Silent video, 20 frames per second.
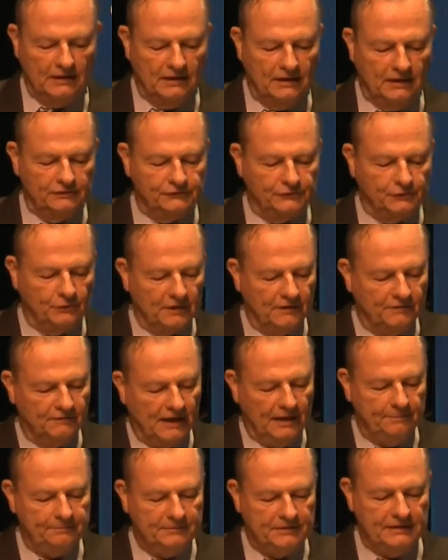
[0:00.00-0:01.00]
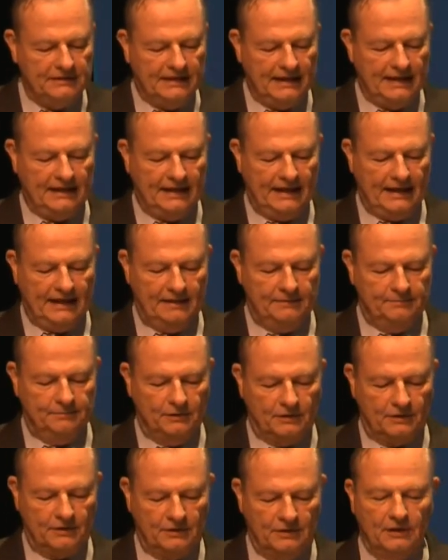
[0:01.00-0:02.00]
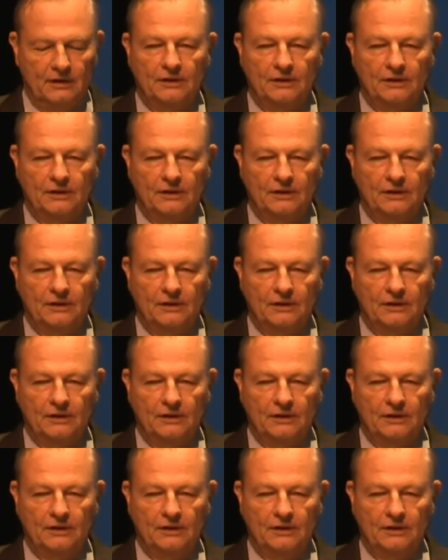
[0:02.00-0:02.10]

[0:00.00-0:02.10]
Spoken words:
a sort of up-to-date handbook